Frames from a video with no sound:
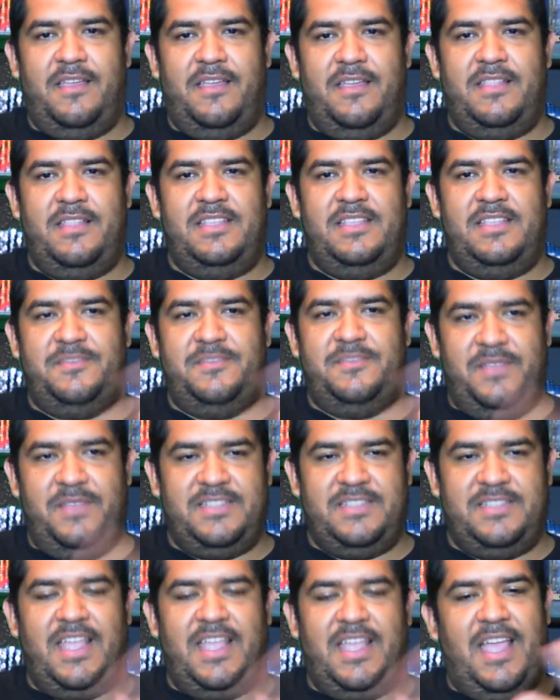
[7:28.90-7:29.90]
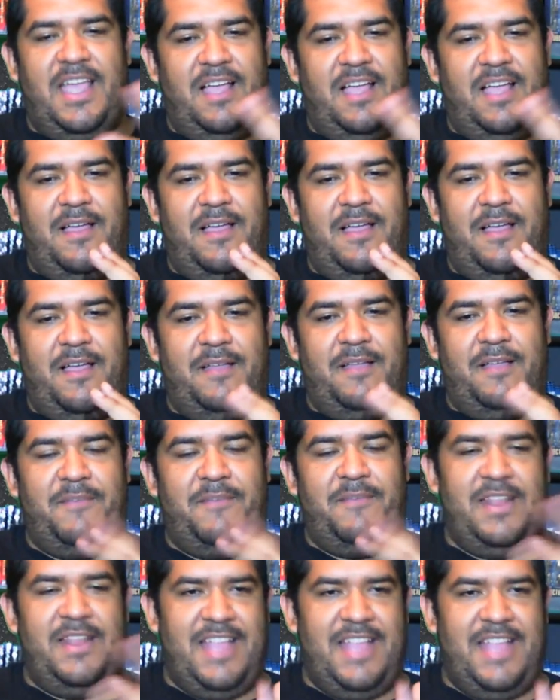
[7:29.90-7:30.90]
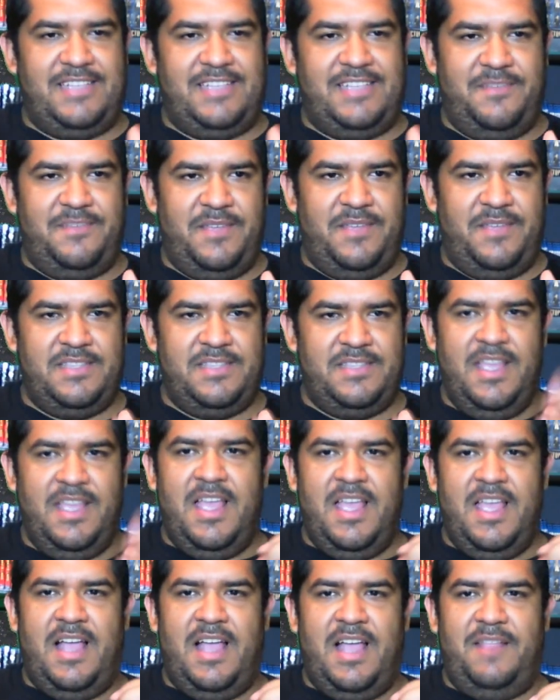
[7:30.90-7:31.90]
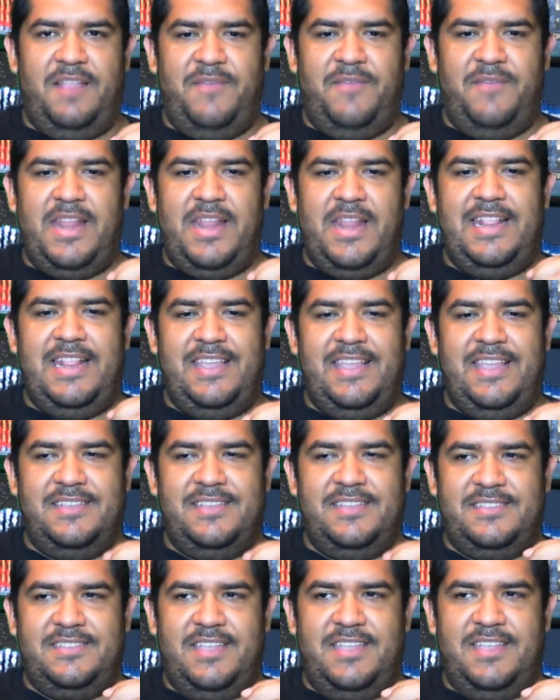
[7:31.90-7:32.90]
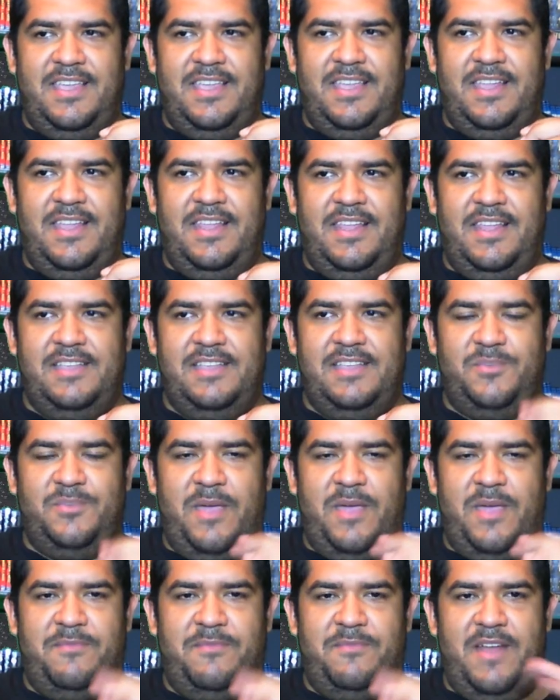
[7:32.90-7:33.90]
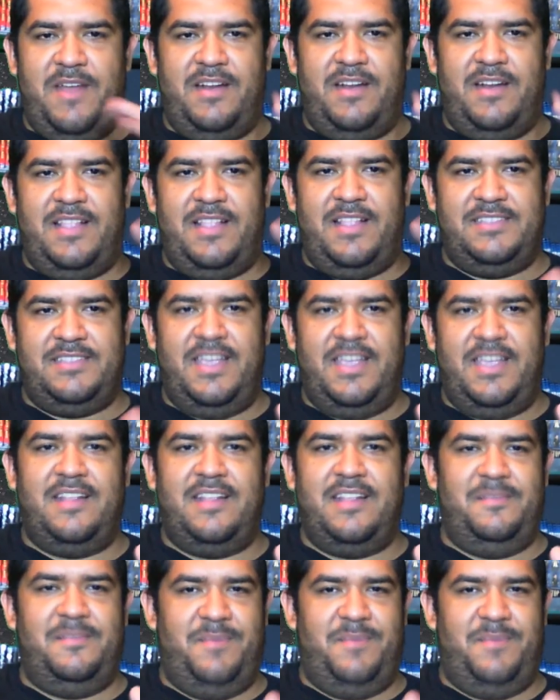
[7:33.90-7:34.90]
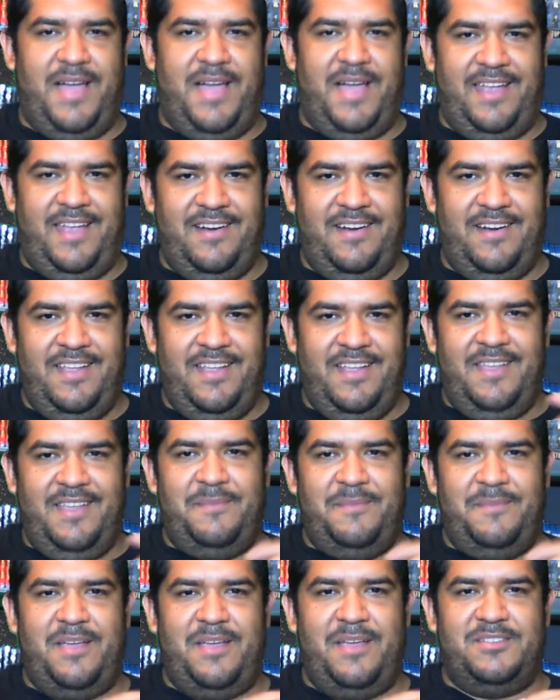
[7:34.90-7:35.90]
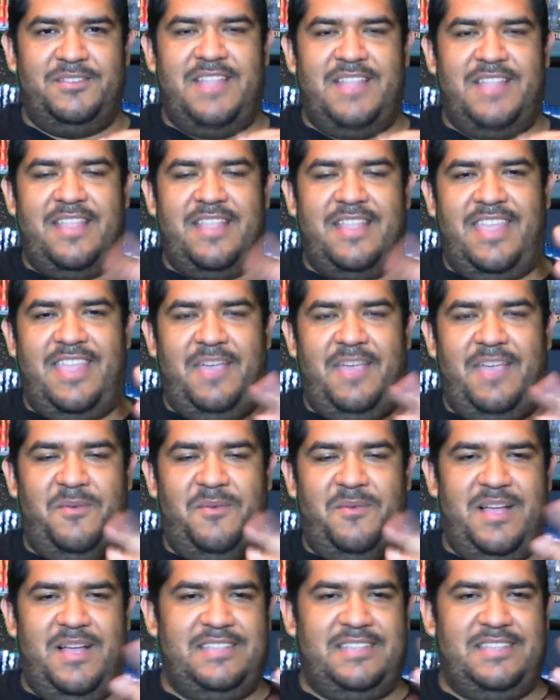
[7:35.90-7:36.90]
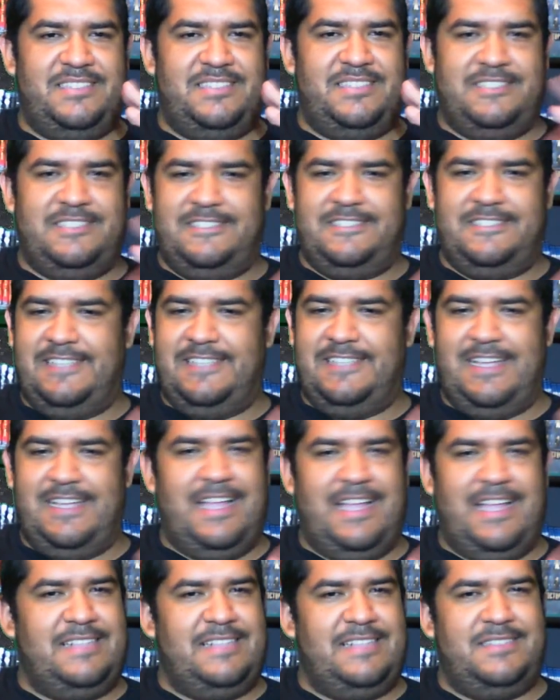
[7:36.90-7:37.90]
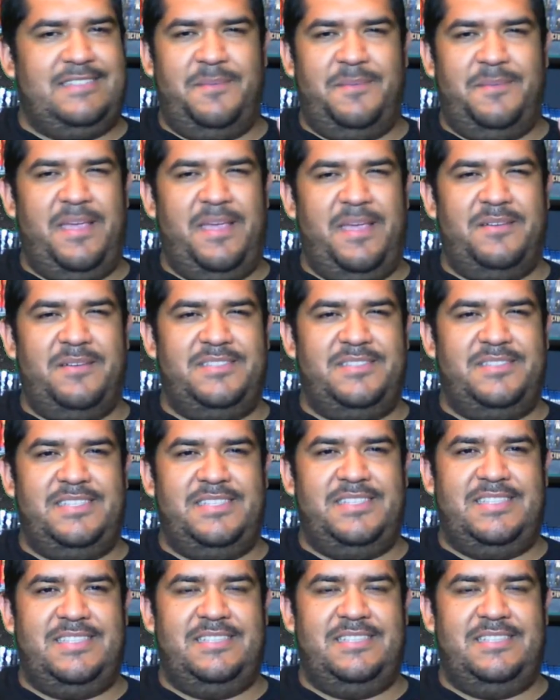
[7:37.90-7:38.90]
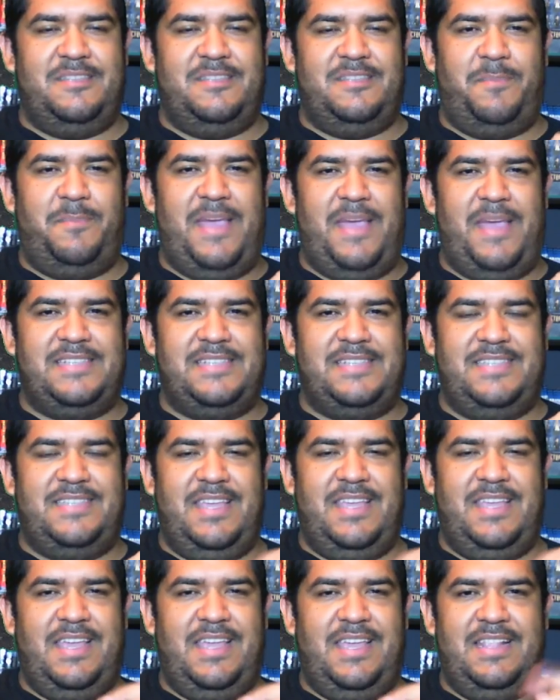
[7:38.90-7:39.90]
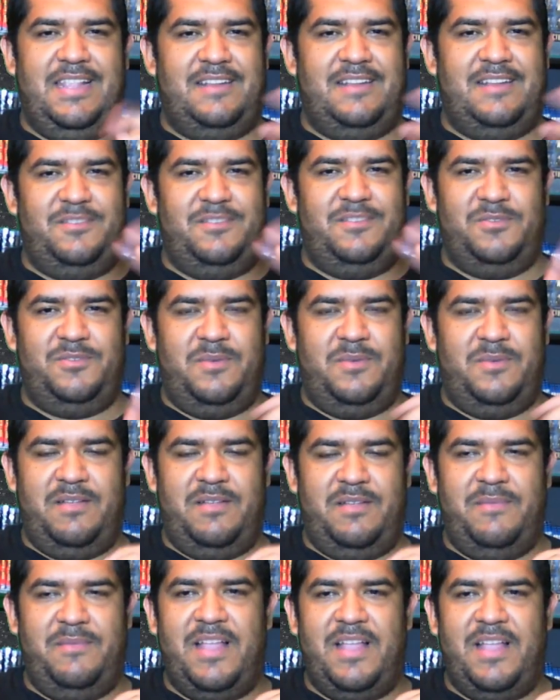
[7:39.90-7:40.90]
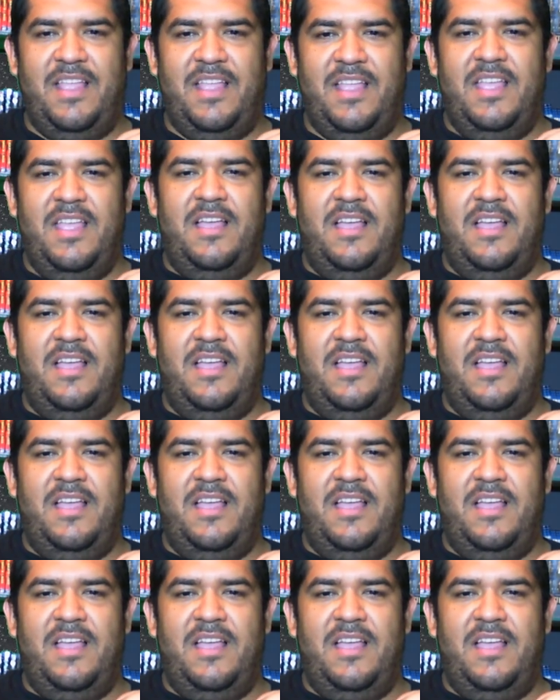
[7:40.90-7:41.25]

This feels like a very nice event. At the very least, it is way better than Secret Empire, because that thing was some inconsistent pacing and the resolution was really bad.